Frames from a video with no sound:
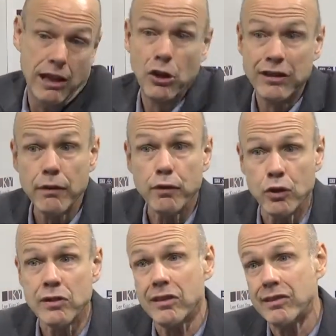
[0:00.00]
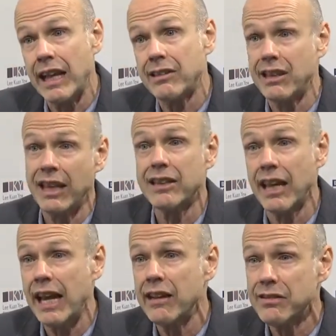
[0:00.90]
The difference is that think
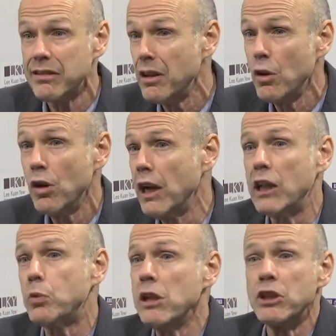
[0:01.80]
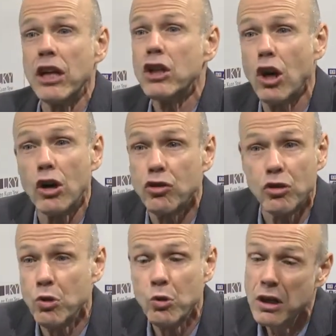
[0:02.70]
tanks, it will not
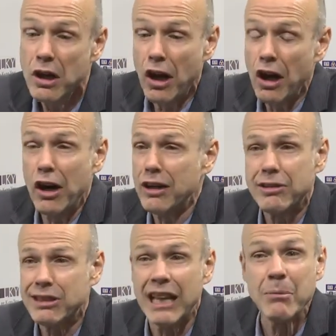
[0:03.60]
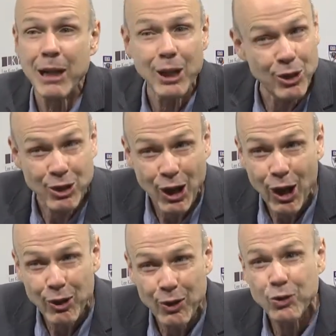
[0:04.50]
cost you $10 million
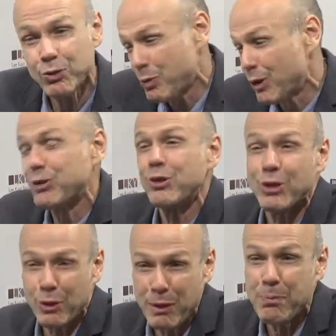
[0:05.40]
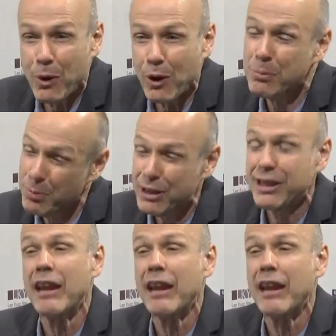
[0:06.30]
to produce a report, but